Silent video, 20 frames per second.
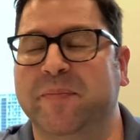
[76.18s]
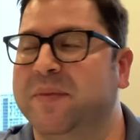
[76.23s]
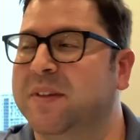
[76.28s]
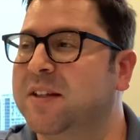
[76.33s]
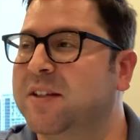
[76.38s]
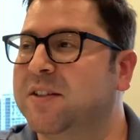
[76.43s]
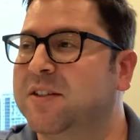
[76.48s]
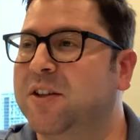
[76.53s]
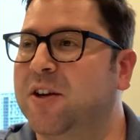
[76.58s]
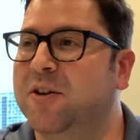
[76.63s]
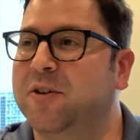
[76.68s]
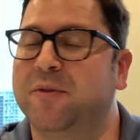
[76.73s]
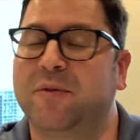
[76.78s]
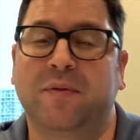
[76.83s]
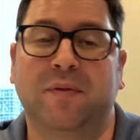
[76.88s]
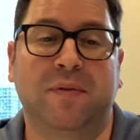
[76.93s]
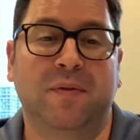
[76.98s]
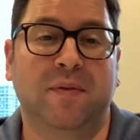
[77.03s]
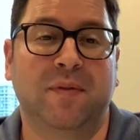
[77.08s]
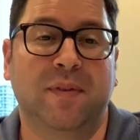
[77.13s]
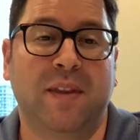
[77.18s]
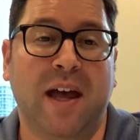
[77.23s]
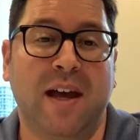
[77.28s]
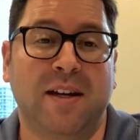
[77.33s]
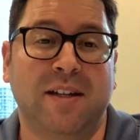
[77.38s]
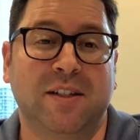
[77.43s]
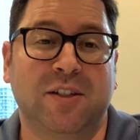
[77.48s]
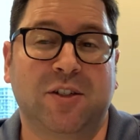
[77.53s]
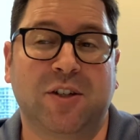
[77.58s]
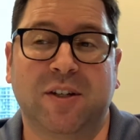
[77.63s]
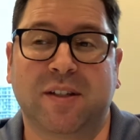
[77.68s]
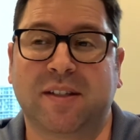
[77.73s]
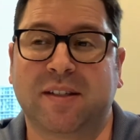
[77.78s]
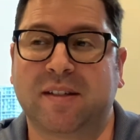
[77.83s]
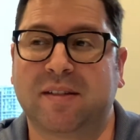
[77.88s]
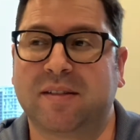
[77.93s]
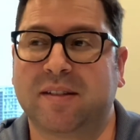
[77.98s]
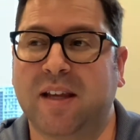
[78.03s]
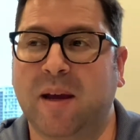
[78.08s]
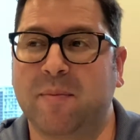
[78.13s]
So that is
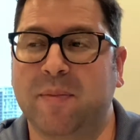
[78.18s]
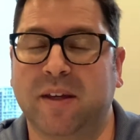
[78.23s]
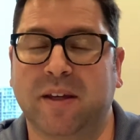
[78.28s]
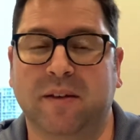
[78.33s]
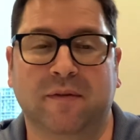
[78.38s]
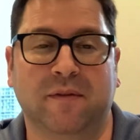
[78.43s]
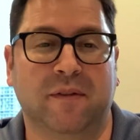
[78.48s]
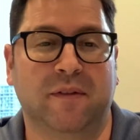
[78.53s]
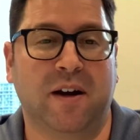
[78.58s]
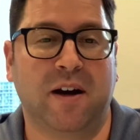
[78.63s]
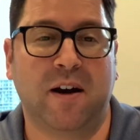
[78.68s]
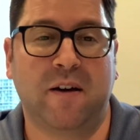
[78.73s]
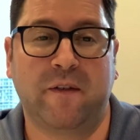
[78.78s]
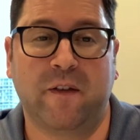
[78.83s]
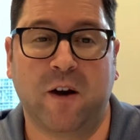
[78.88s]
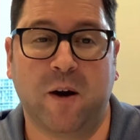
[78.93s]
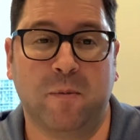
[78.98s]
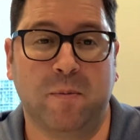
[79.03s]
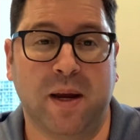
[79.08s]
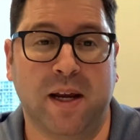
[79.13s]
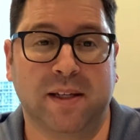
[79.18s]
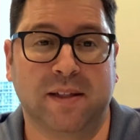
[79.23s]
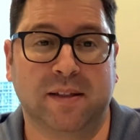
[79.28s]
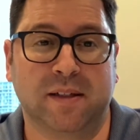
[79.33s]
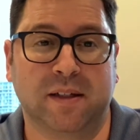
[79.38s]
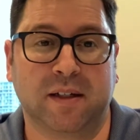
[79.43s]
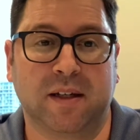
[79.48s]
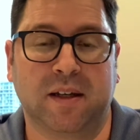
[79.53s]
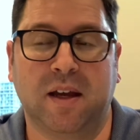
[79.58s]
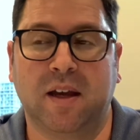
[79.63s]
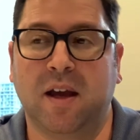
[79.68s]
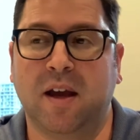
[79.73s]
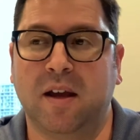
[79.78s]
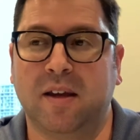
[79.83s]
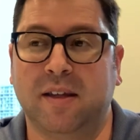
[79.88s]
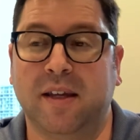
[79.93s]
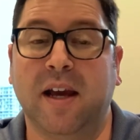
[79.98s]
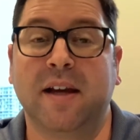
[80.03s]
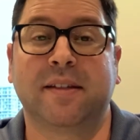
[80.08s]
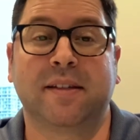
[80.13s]
just something very, very basic.
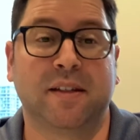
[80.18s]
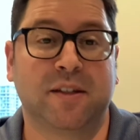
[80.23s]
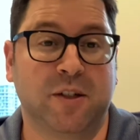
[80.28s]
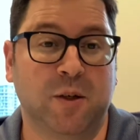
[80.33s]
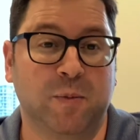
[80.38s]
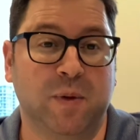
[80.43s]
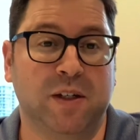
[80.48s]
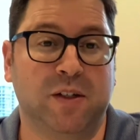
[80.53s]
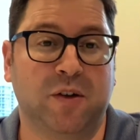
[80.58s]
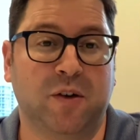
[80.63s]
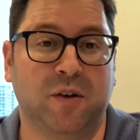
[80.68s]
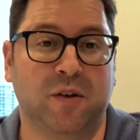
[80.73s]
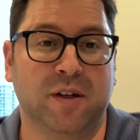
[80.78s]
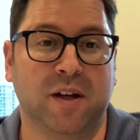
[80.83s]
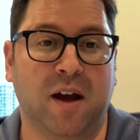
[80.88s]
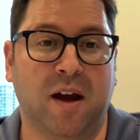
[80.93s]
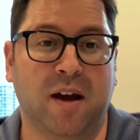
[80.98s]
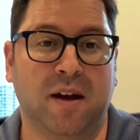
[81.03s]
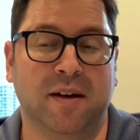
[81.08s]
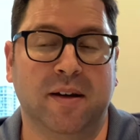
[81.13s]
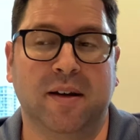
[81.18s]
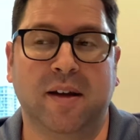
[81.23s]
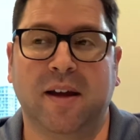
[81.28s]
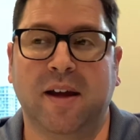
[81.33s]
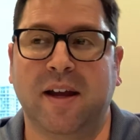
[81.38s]
Yes, it should be turned on.